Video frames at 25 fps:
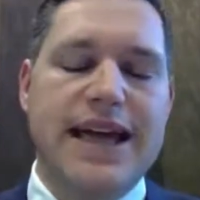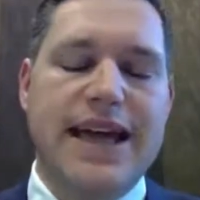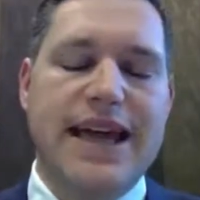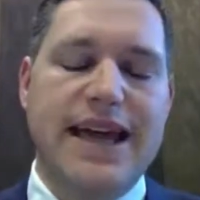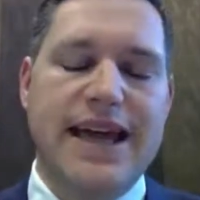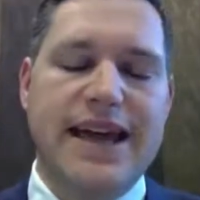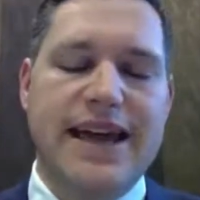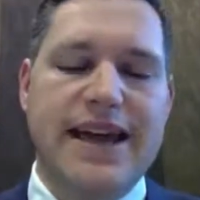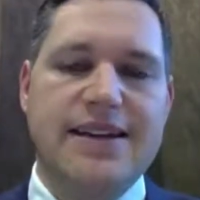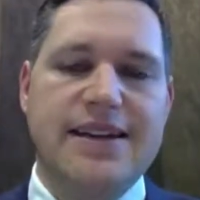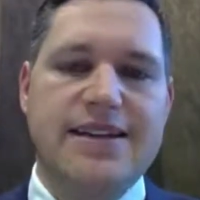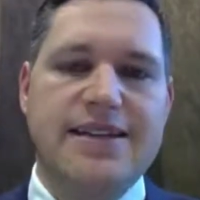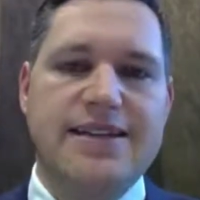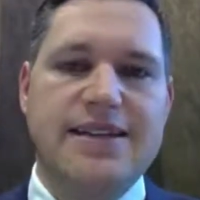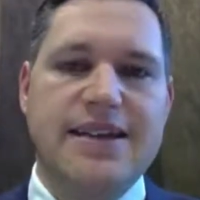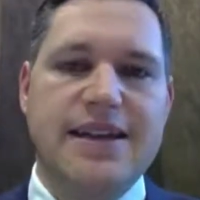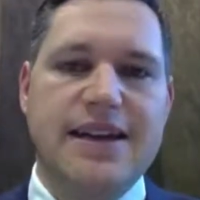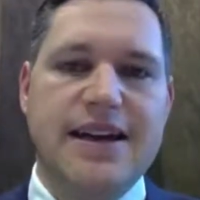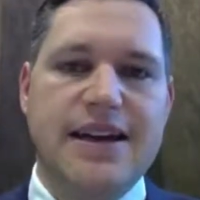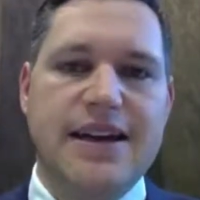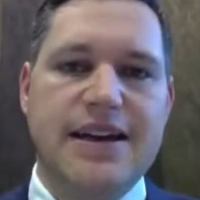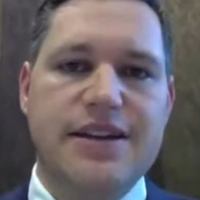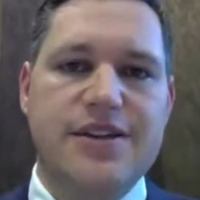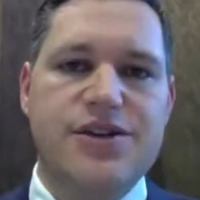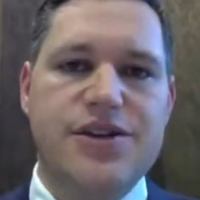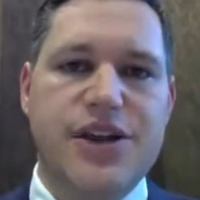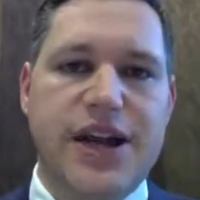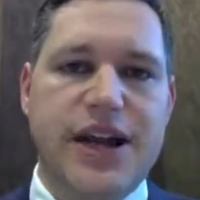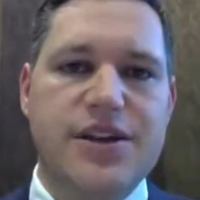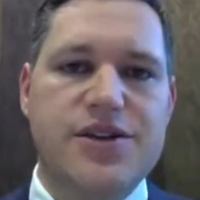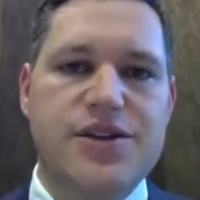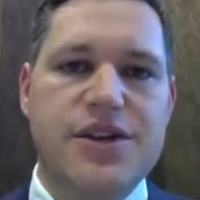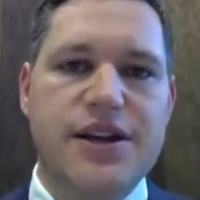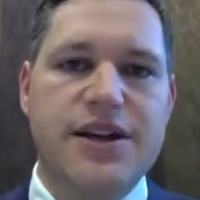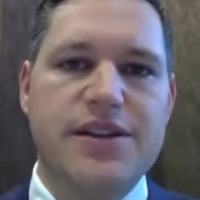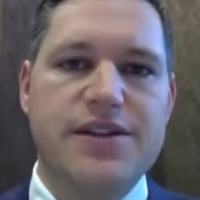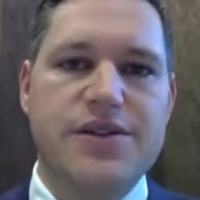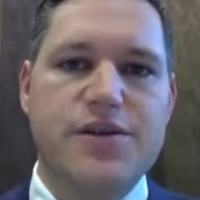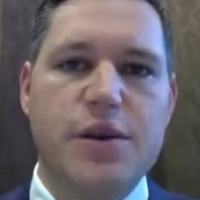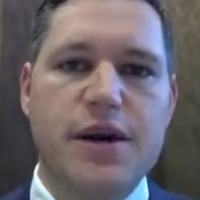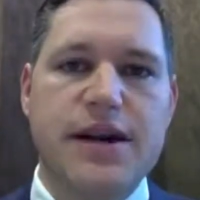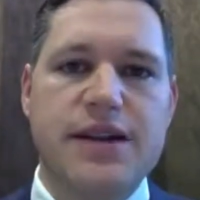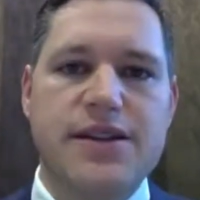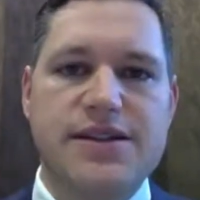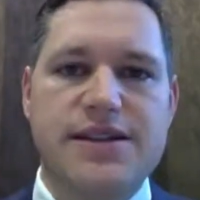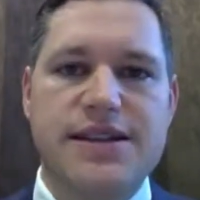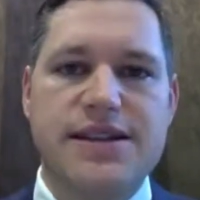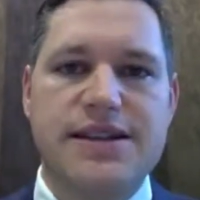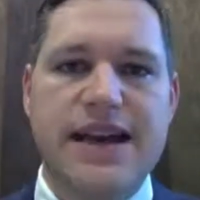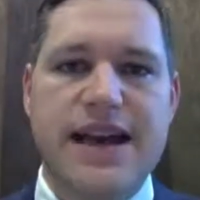and changing it
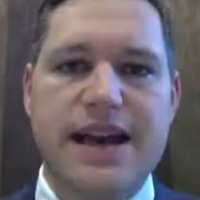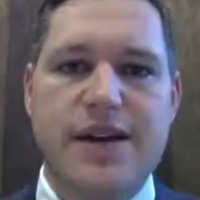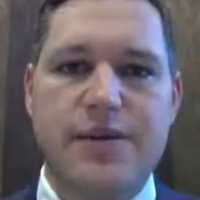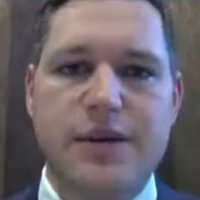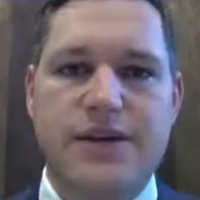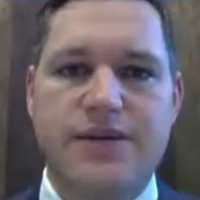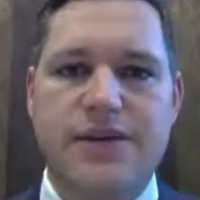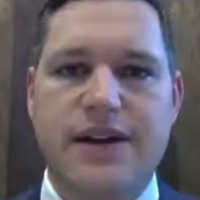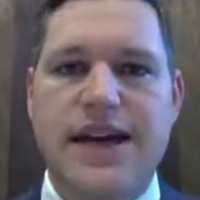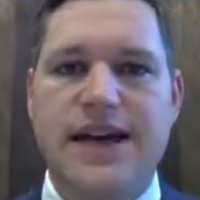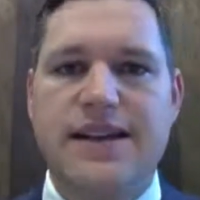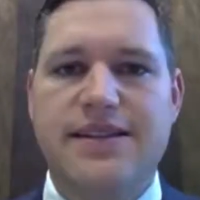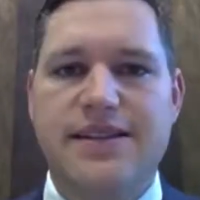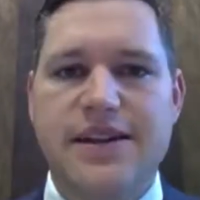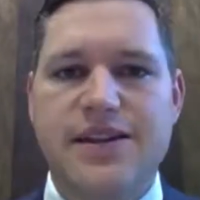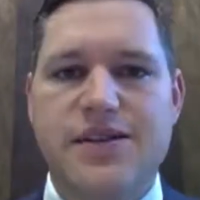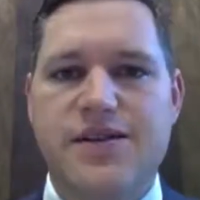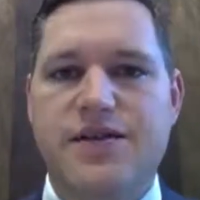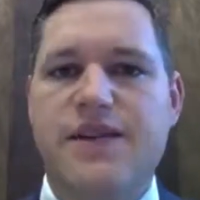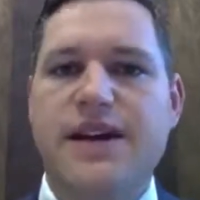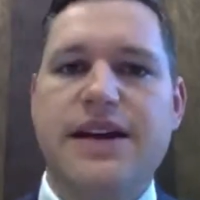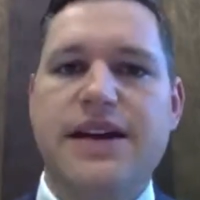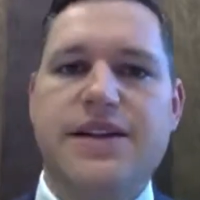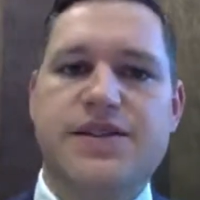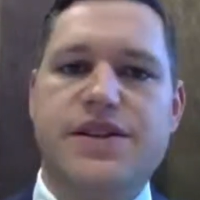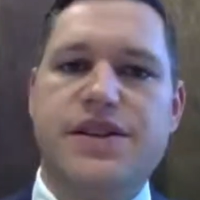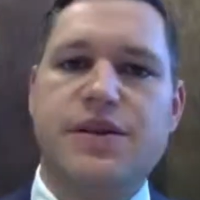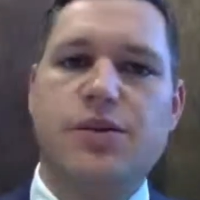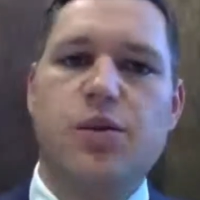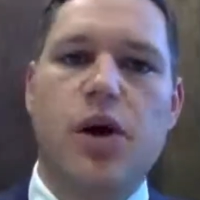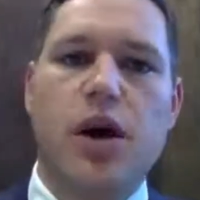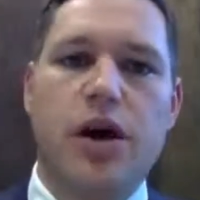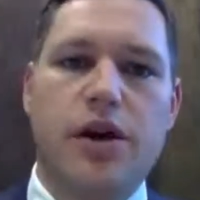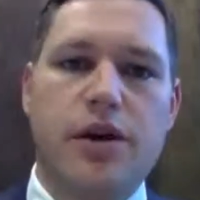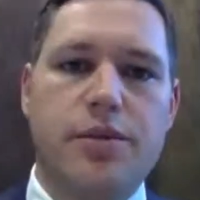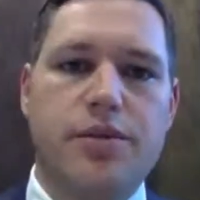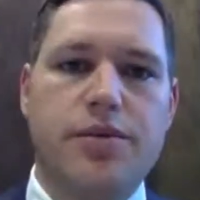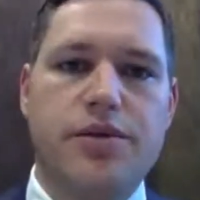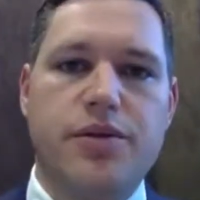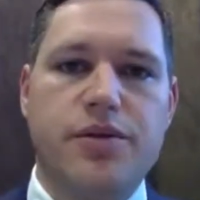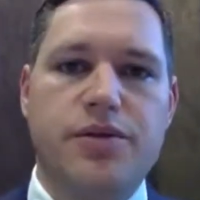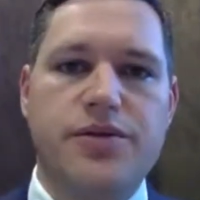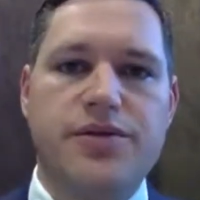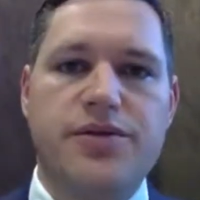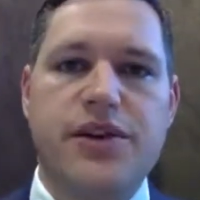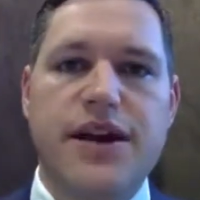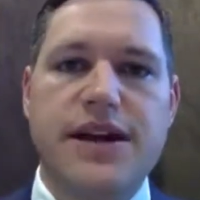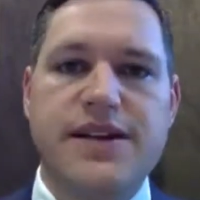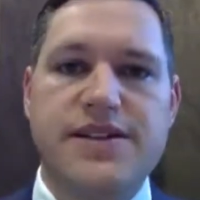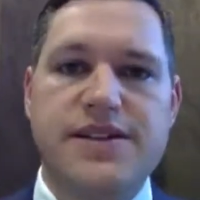twice a day, we've got these fancy waterproof
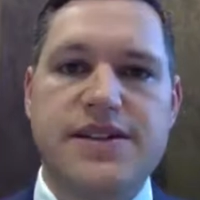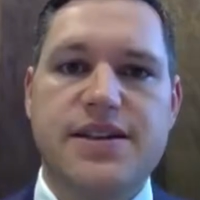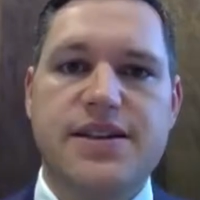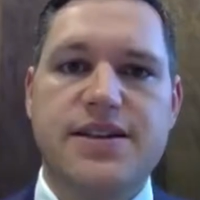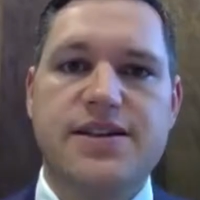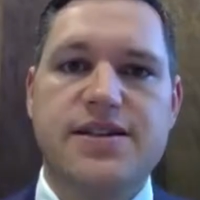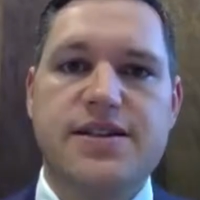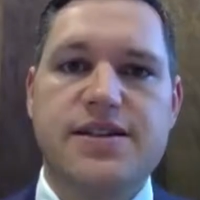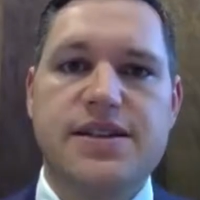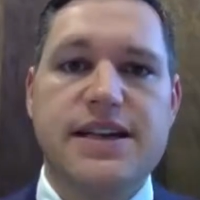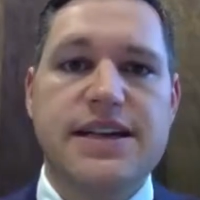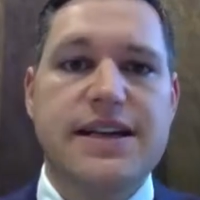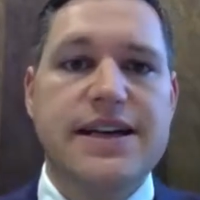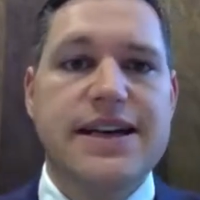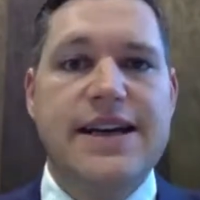dressings.